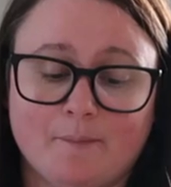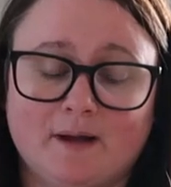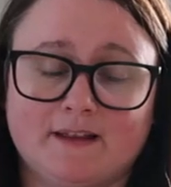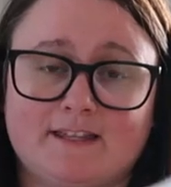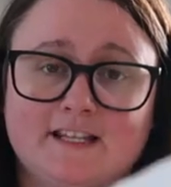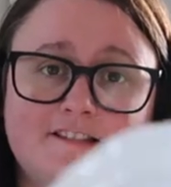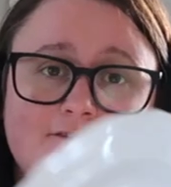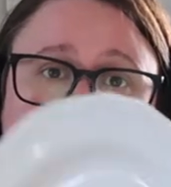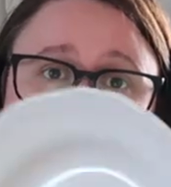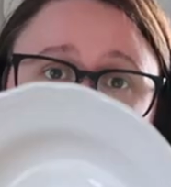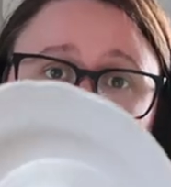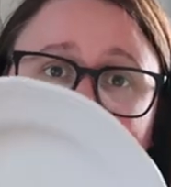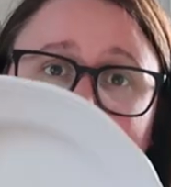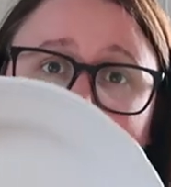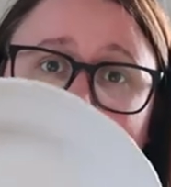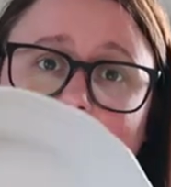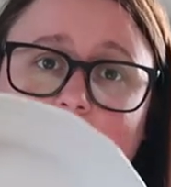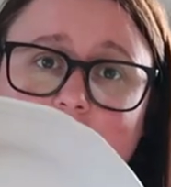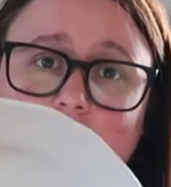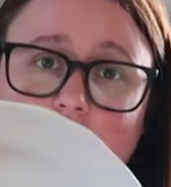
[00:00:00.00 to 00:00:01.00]
but this one was
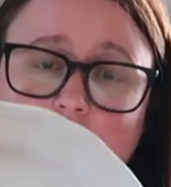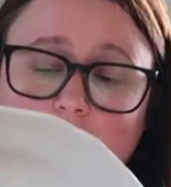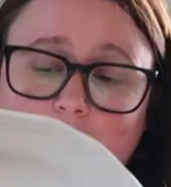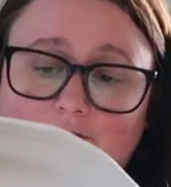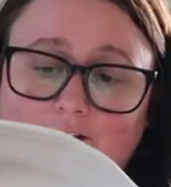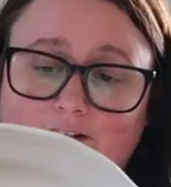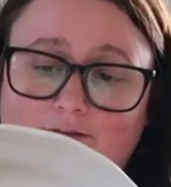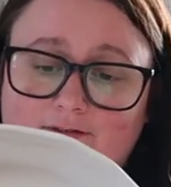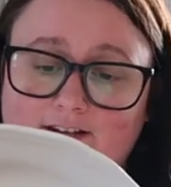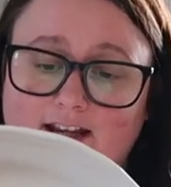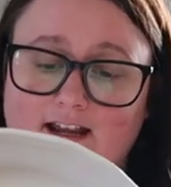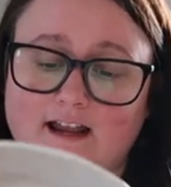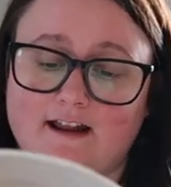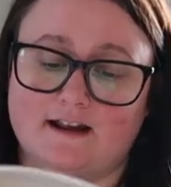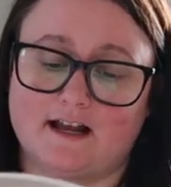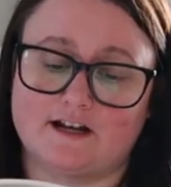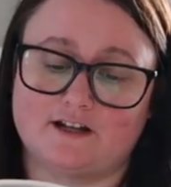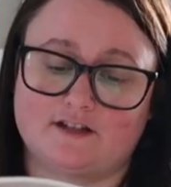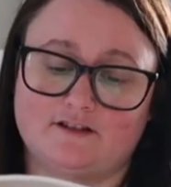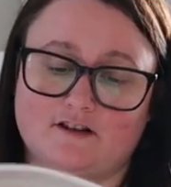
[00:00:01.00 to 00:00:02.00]
250 and
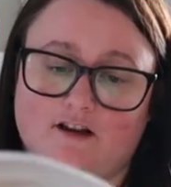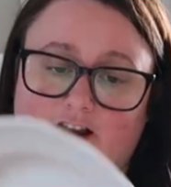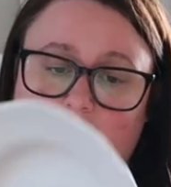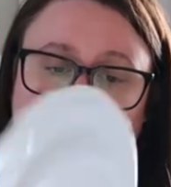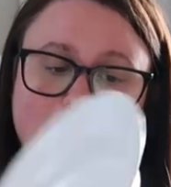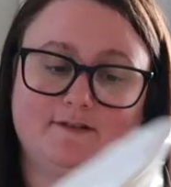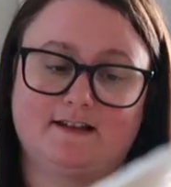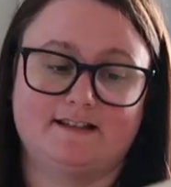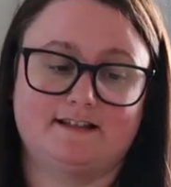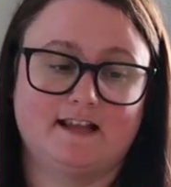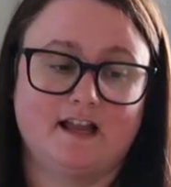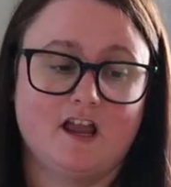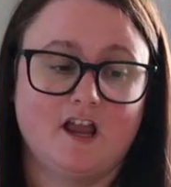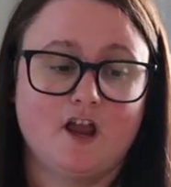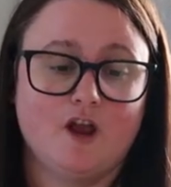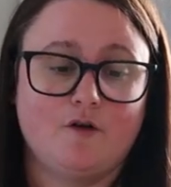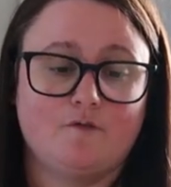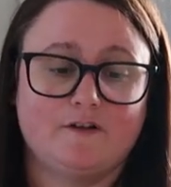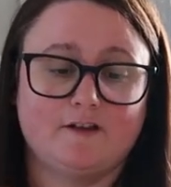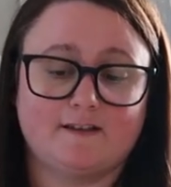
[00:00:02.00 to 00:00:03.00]
I just thought it was
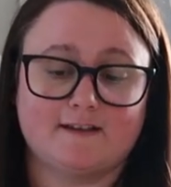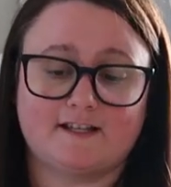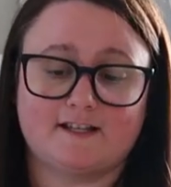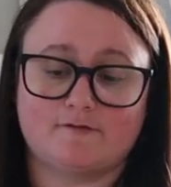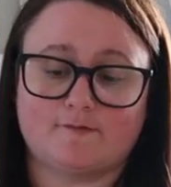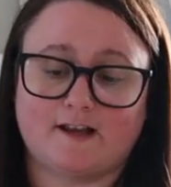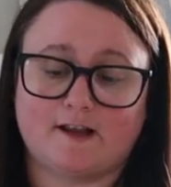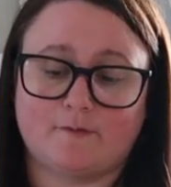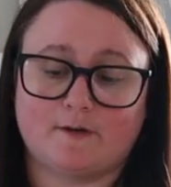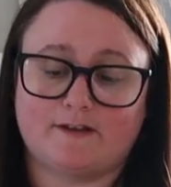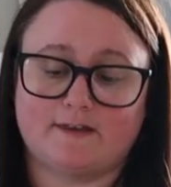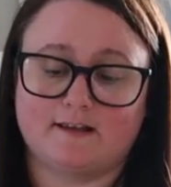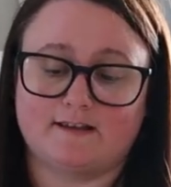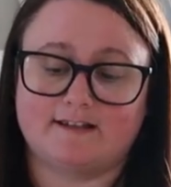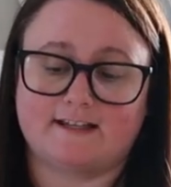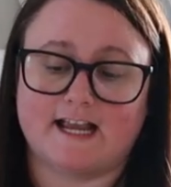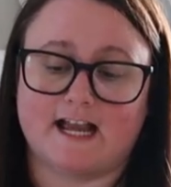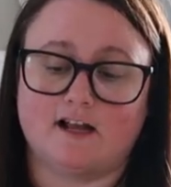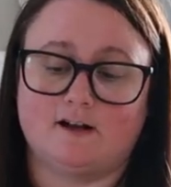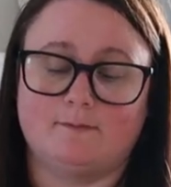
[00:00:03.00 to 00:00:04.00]
really sweet with the
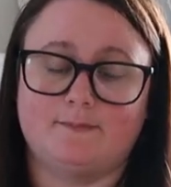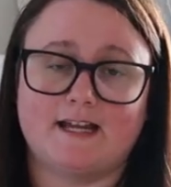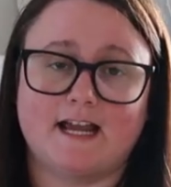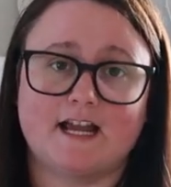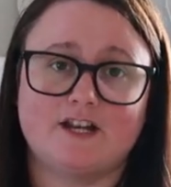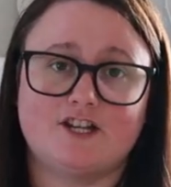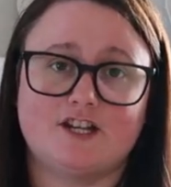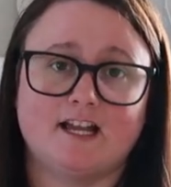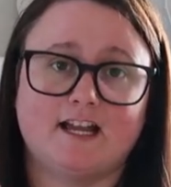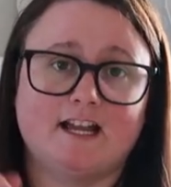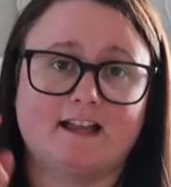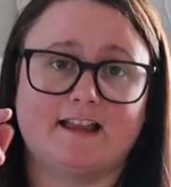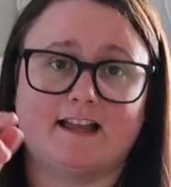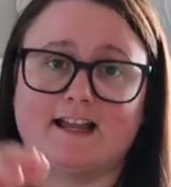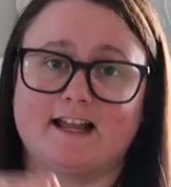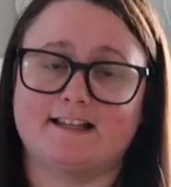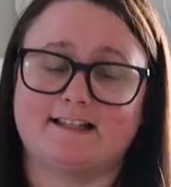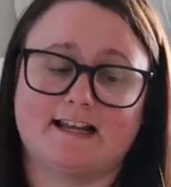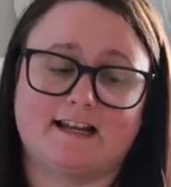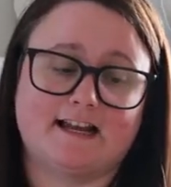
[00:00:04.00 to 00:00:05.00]
scalloped edging.
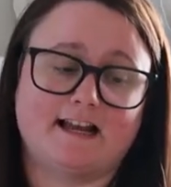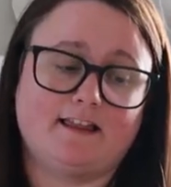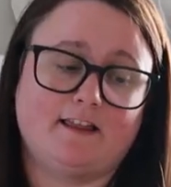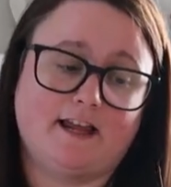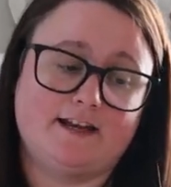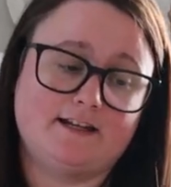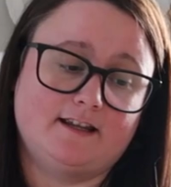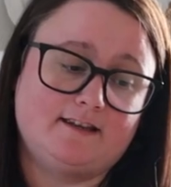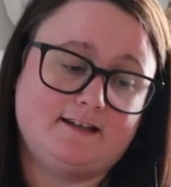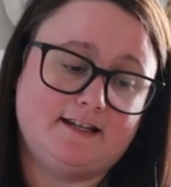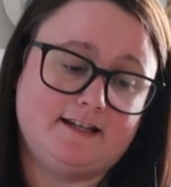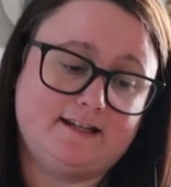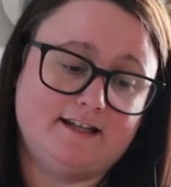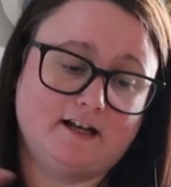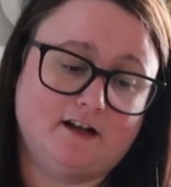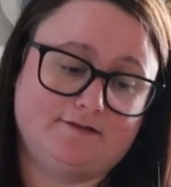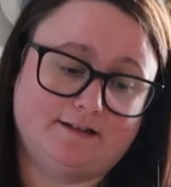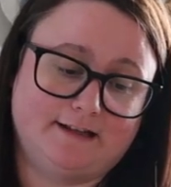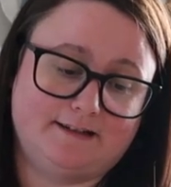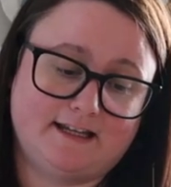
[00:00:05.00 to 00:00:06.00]
Like I said, I liked the
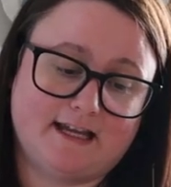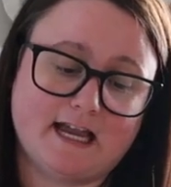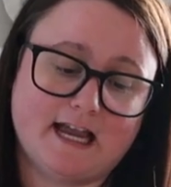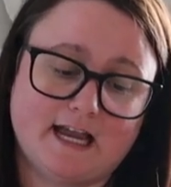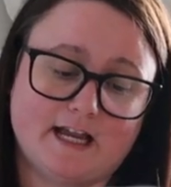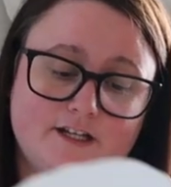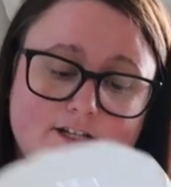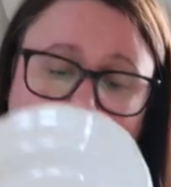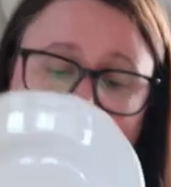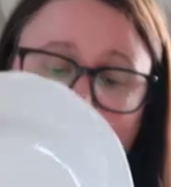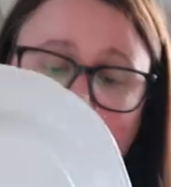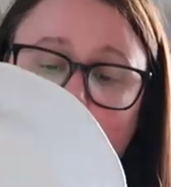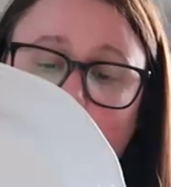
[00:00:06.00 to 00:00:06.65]
detail around the edge.